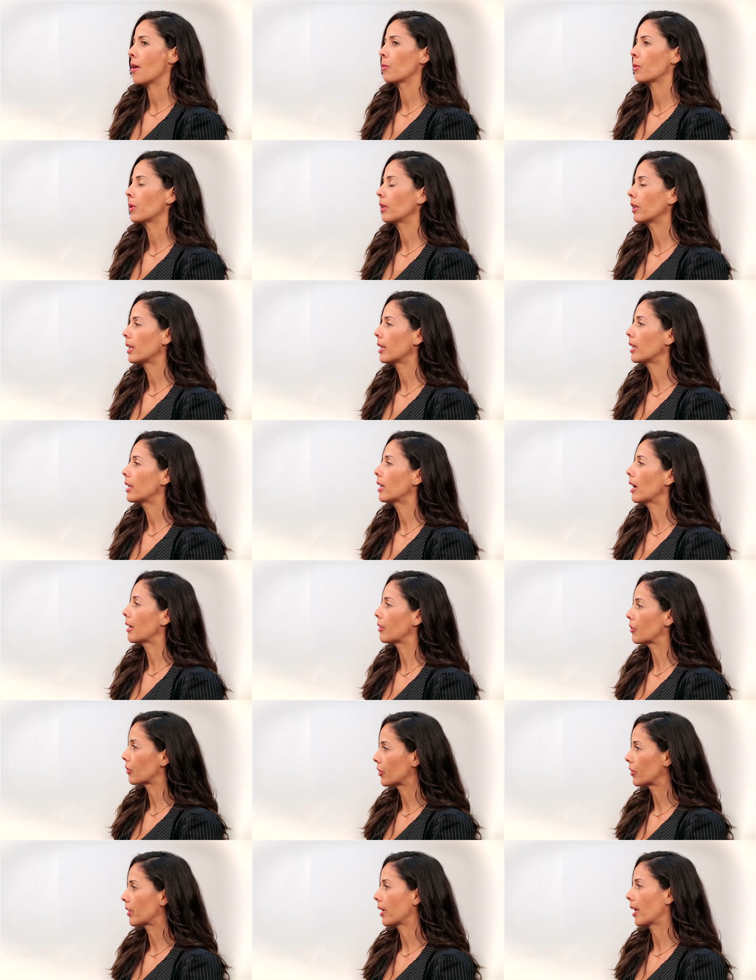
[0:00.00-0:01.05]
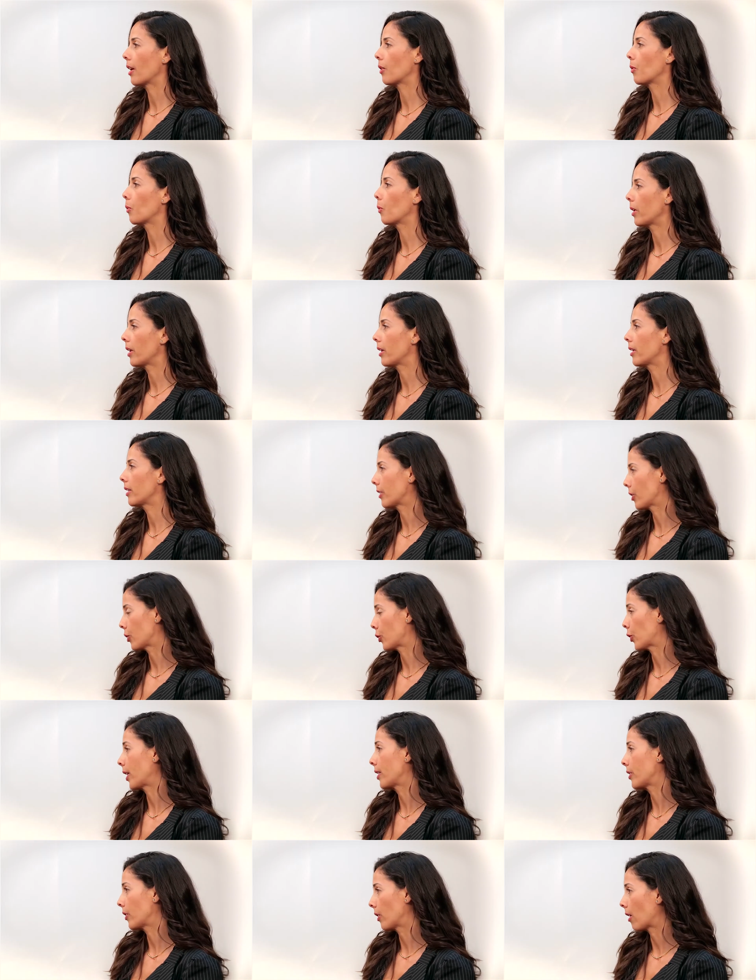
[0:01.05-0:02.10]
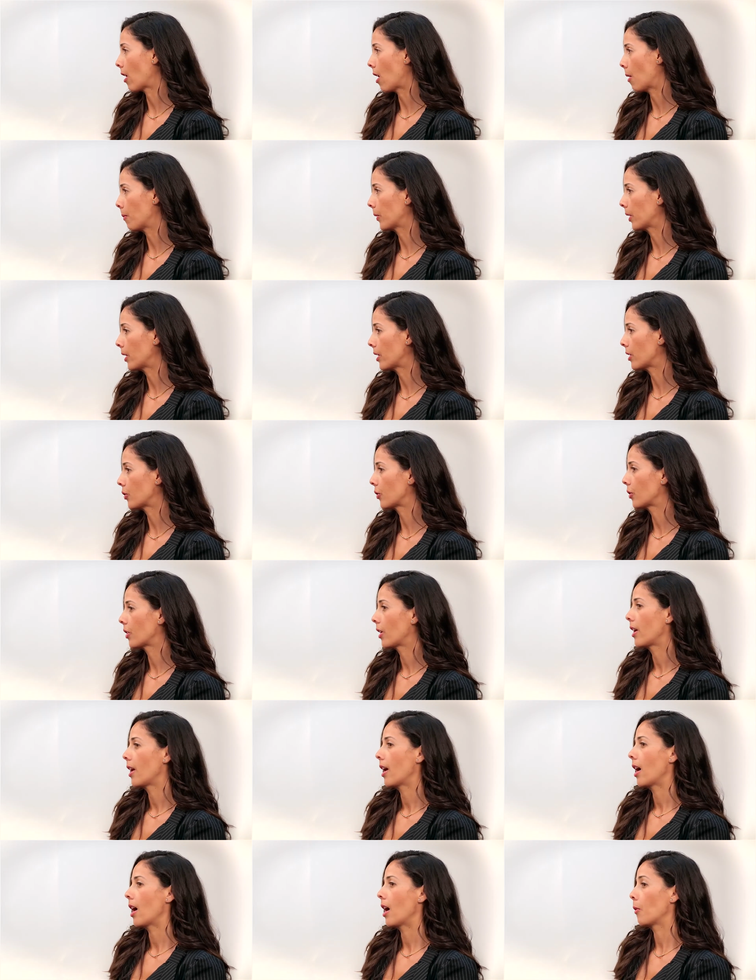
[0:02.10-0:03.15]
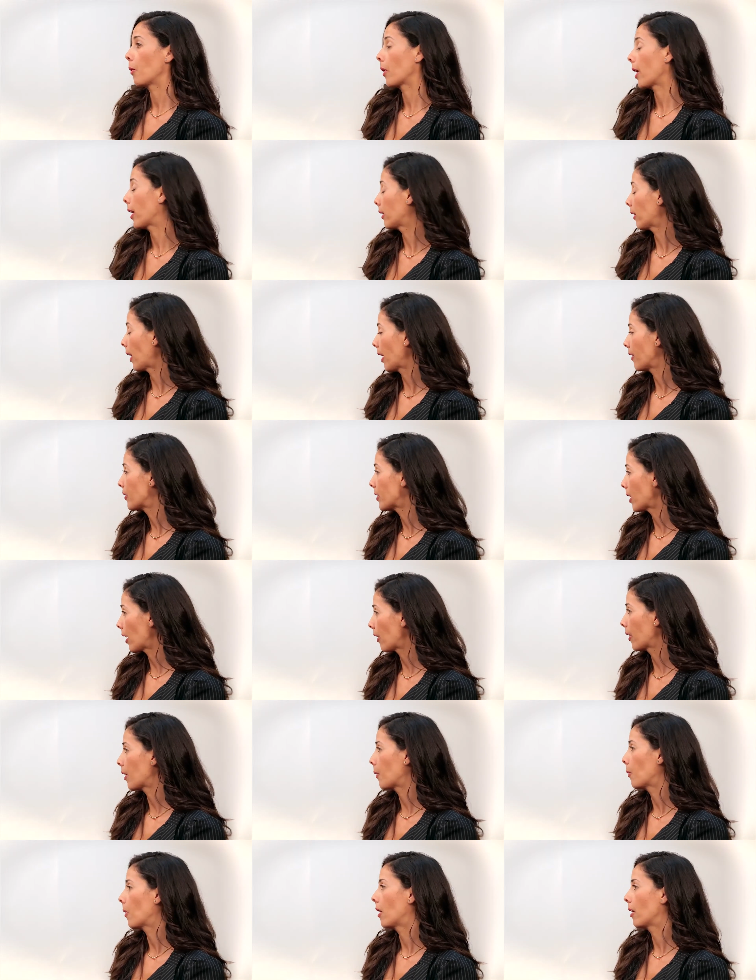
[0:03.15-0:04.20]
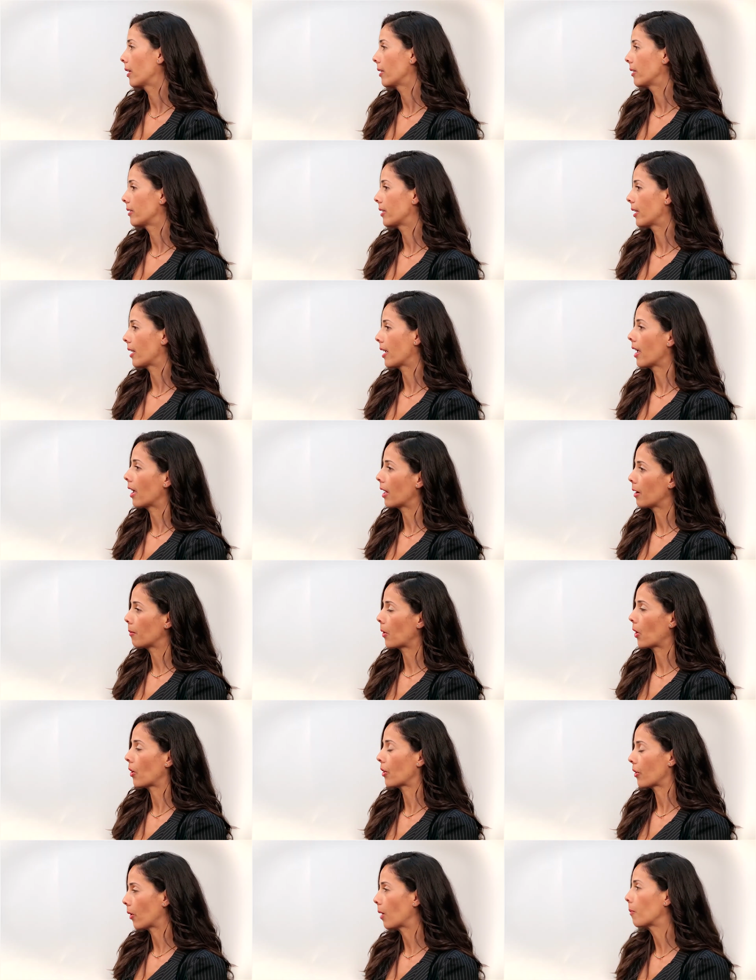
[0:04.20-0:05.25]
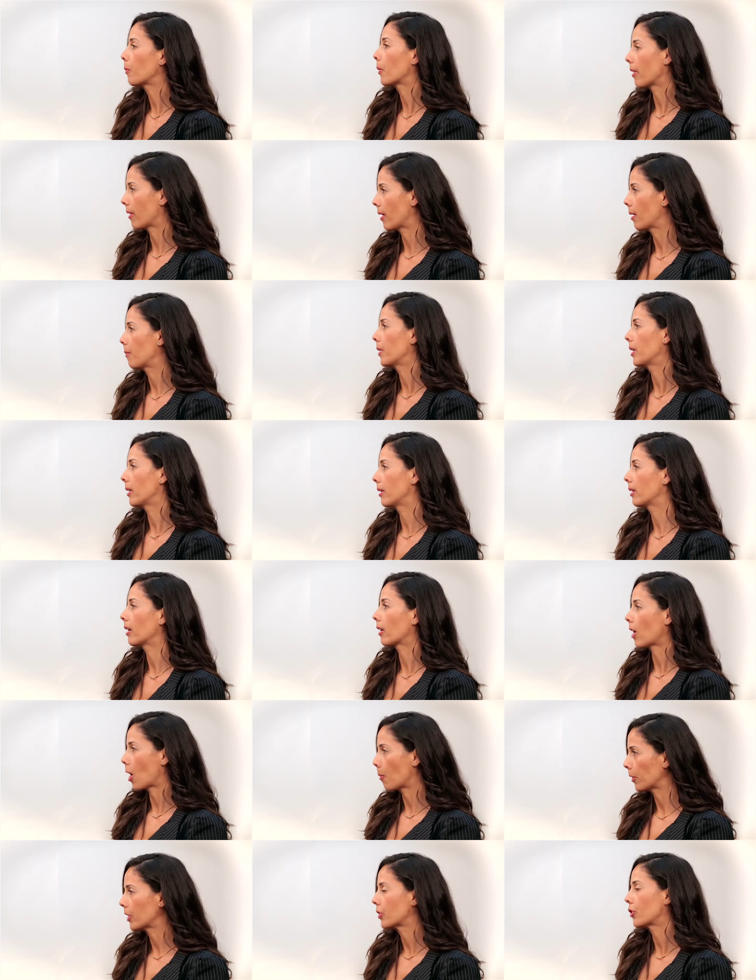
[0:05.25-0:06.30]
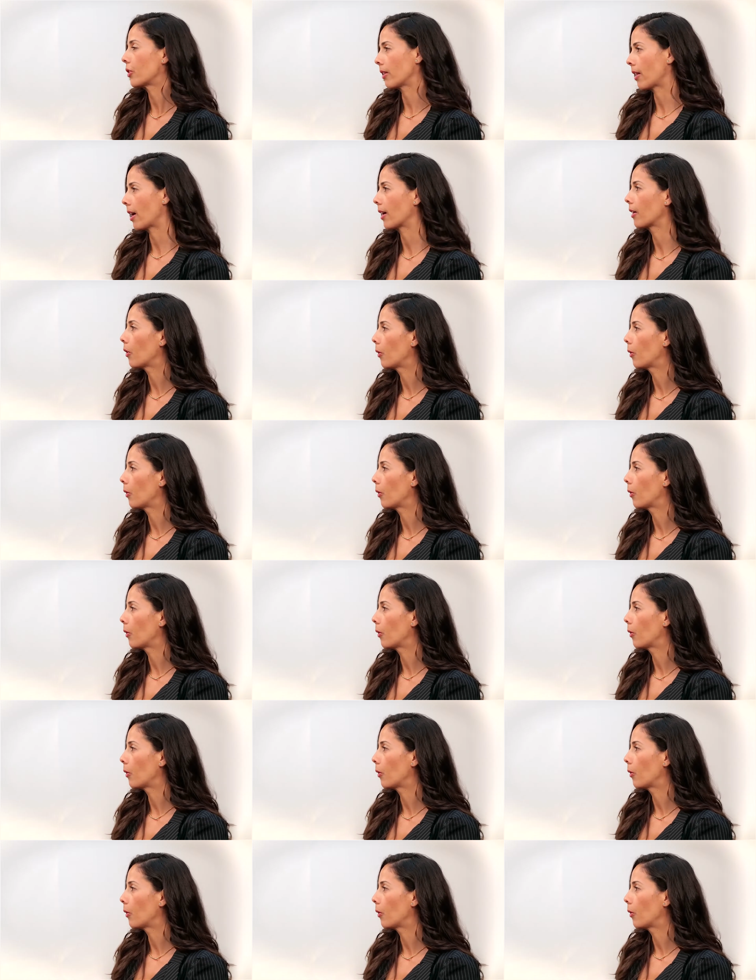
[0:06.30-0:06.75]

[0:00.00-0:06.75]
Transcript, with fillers: I really understand what it is they're trying to accomplish, uh, what kind of lifestyle they want, and partner up with them in accomplishing that